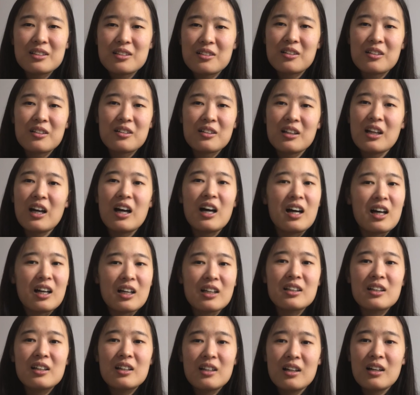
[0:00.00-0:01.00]
There are a
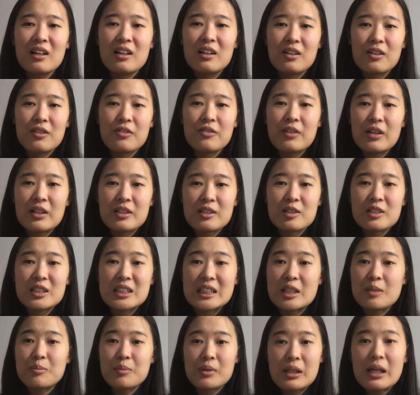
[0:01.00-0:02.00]
lot of other
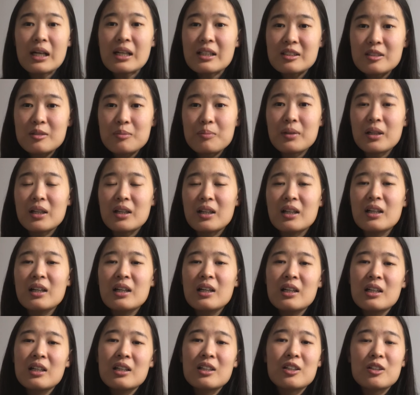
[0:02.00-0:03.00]
zebras, but
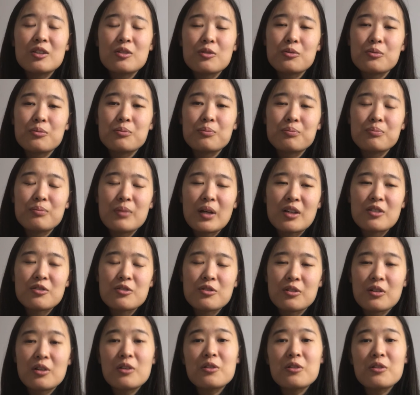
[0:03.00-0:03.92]
you need to make sure.